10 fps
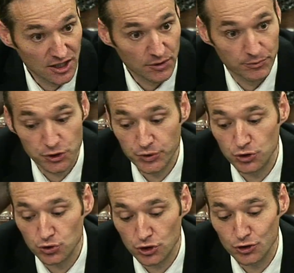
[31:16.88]
But we
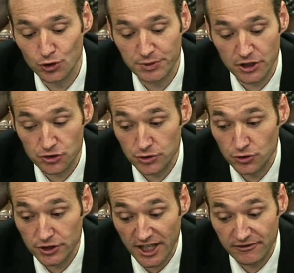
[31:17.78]
do not know, because we do
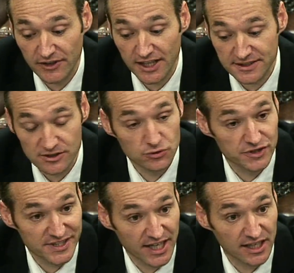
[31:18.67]
not have access to
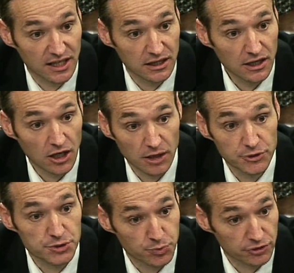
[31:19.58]
this data, how
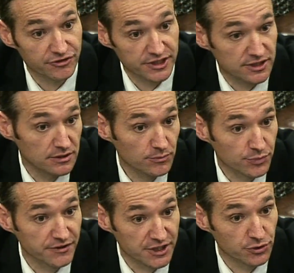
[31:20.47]
much profit
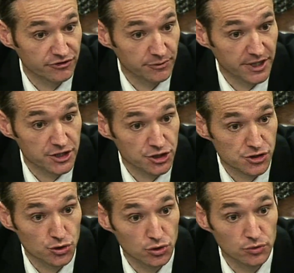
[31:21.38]
private equity fund managers
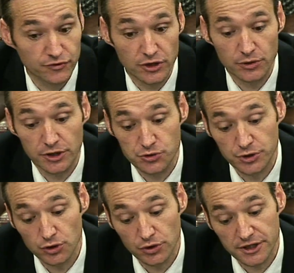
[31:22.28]
do. The only ones we
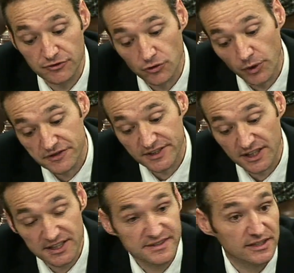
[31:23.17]
know is the ones that are
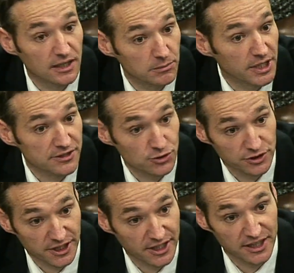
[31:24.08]
listed, like Blackstone,
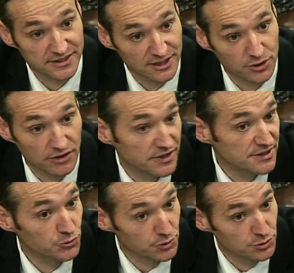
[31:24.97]
KKR, etc. They
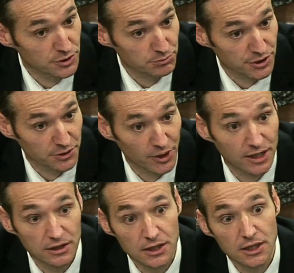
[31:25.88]
seem to be doing pretty
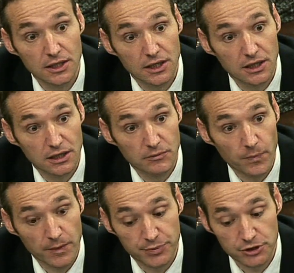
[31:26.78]
well.
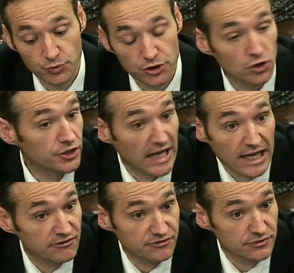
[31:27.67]
But we don't
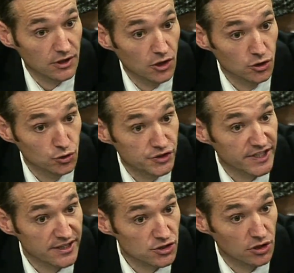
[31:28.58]
have a good
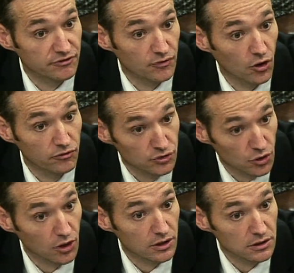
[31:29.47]
sense of
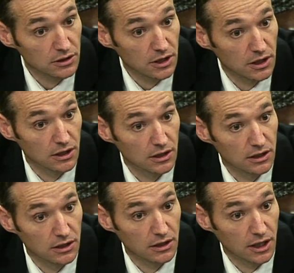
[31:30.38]
overall
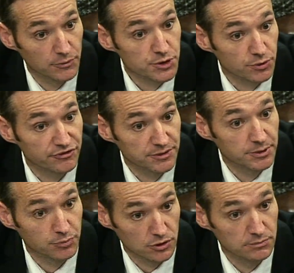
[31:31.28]
how much profit
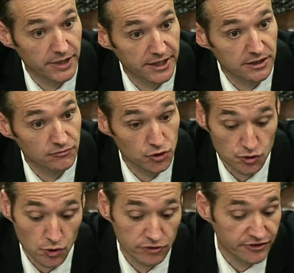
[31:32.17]
people make. The
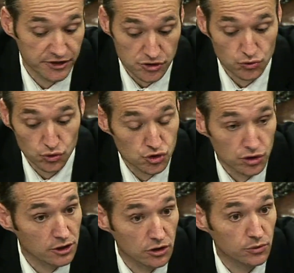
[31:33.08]
small funds do
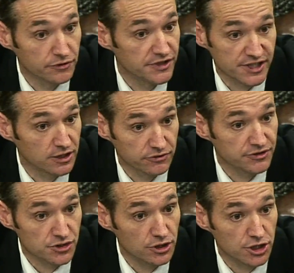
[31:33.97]
struggle with this kind of
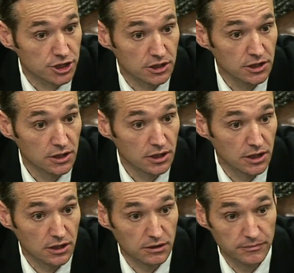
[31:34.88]
fee structure.
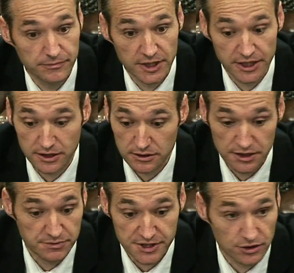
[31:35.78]
Like
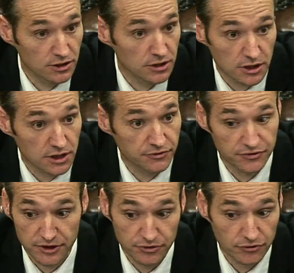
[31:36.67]
Tim said earlier,
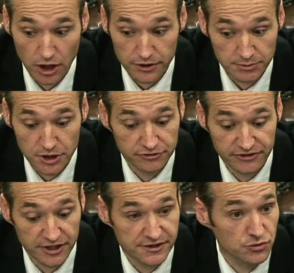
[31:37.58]
if you have 100 million
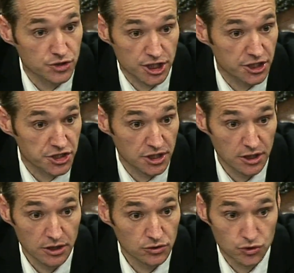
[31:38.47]
funds and you charge
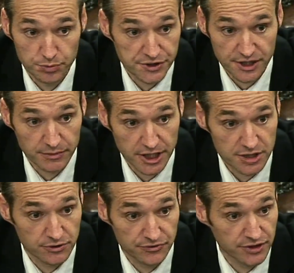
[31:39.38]
2%
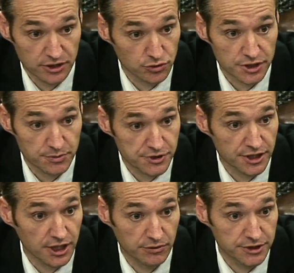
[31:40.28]
management fee and a
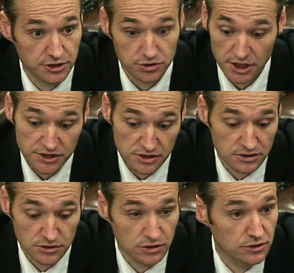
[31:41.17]
20% carried interest,
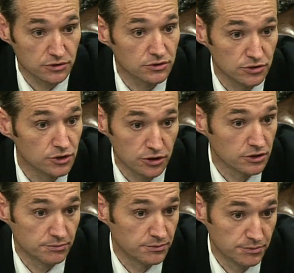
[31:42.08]
you're not going
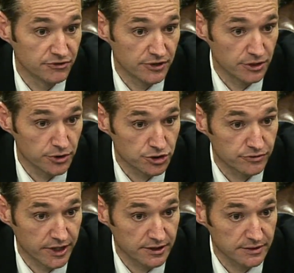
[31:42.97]
to be very rich with
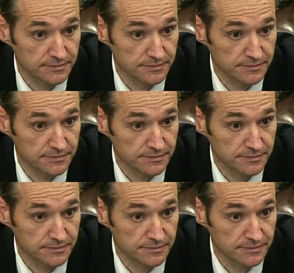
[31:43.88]
that.